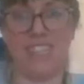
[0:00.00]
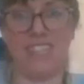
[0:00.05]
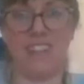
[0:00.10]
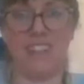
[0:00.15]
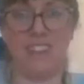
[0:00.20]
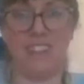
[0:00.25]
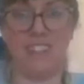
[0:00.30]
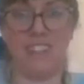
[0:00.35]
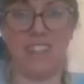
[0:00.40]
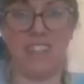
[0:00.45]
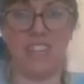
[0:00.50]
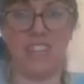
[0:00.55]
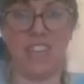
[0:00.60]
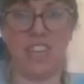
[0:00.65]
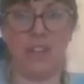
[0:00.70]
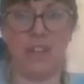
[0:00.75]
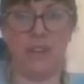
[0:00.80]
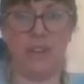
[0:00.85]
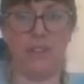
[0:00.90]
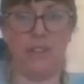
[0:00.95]
It's nice to
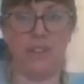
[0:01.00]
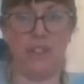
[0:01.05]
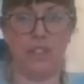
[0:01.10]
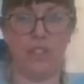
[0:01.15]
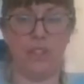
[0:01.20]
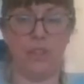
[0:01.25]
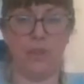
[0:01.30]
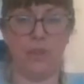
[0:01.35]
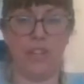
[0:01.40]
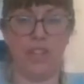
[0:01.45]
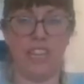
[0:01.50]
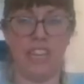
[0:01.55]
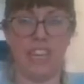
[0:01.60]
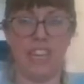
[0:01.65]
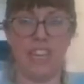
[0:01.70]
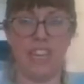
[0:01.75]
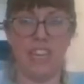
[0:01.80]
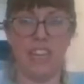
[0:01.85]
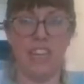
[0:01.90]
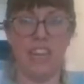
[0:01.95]
see who's joining
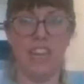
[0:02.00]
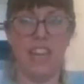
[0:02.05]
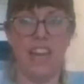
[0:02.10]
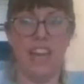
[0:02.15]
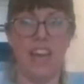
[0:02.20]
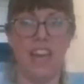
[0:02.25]
in.